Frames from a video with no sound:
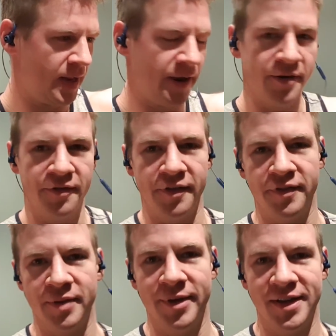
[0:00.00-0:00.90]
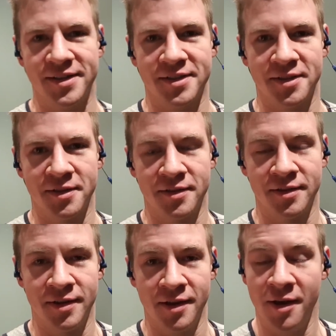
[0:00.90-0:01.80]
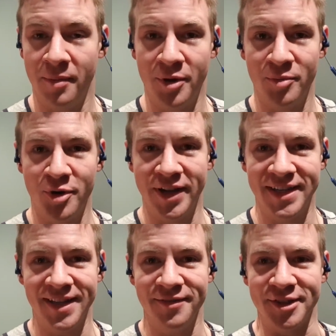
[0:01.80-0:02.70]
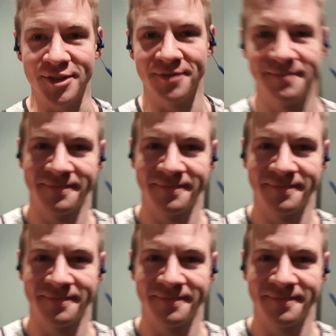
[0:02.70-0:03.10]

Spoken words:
hour and 50 minutes, I'm on morning television.